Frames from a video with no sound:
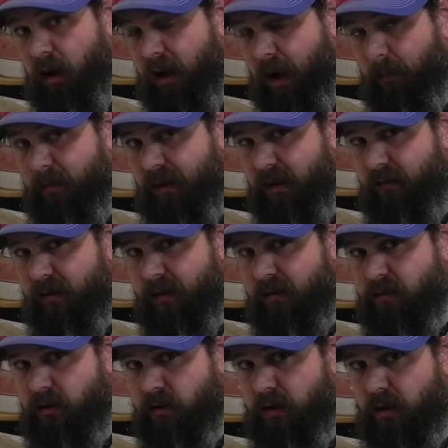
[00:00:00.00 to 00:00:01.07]
a copy of
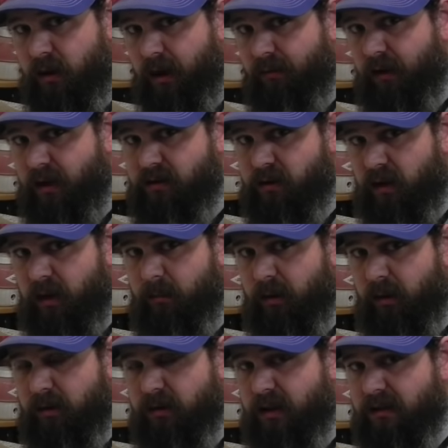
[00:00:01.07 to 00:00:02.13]
it, Julia. I've got your
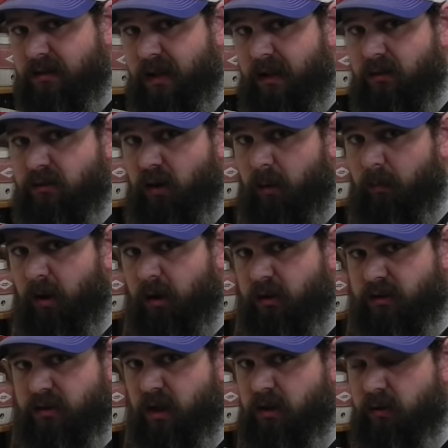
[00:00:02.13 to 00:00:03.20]
email address now, so I'm going
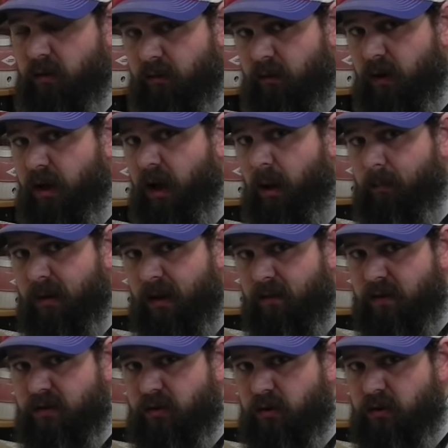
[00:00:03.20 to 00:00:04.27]
to send you a free copy
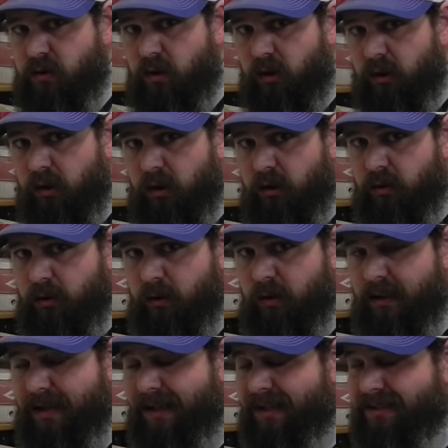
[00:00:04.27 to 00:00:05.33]
of it so that you can look through
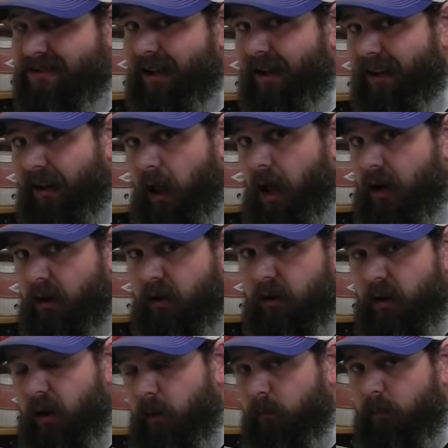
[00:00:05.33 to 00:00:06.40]
it. It's got a lot of
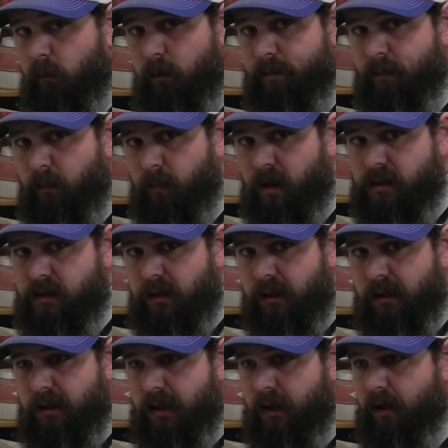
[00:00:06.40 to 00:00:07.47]
good, helpful information
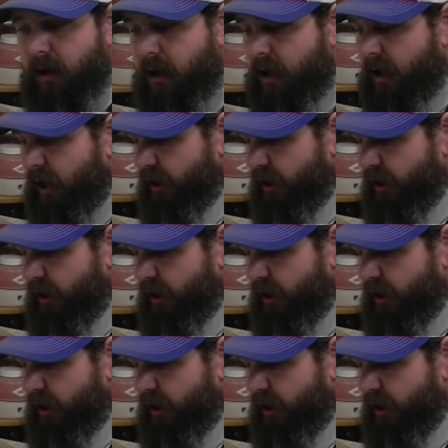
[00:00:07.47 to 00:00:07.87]
in there.